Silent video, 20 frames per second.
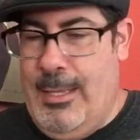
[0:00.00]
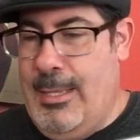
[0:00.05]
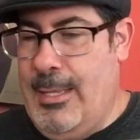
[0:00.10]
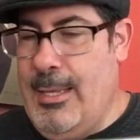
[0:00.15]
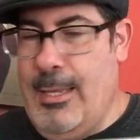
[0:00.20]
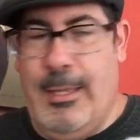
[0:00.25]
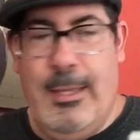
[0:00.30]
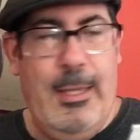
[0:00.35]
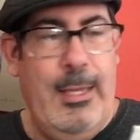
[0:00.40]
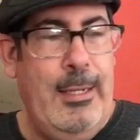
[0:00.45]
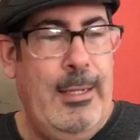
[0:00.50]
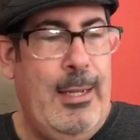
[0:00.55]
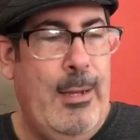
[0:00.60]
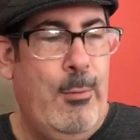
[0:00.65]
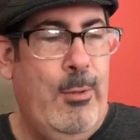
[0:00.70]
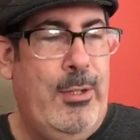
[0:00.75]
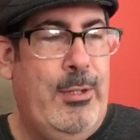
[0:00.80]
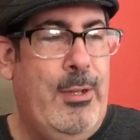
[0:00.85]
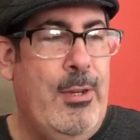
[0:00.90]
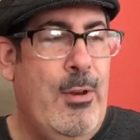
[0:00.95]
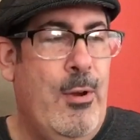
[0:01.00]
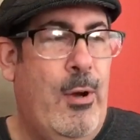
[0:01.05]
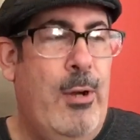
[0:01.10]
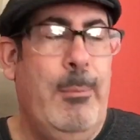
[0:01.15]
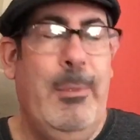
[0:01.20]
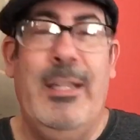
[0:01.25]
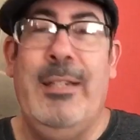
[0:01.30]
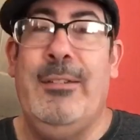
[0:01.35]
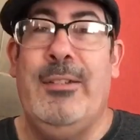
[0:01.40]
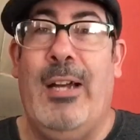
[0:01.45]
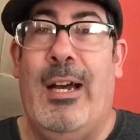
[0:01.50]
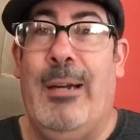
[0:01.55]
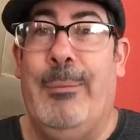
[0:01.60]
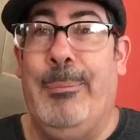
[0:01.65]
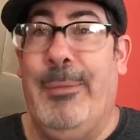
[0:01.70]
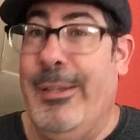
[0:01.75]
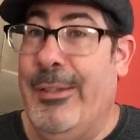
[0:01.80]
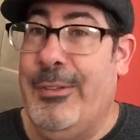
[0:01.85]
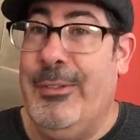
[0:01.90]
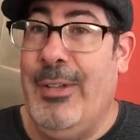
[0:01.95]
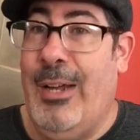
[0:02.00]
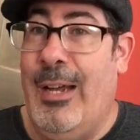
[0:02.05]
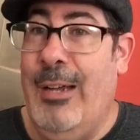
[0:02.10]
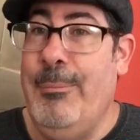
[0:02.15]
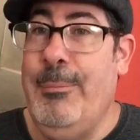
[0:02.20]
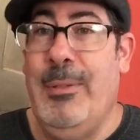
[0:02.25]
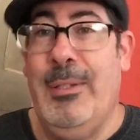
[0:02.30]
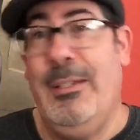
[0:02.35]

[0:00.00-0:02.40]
the thing that would normally top this off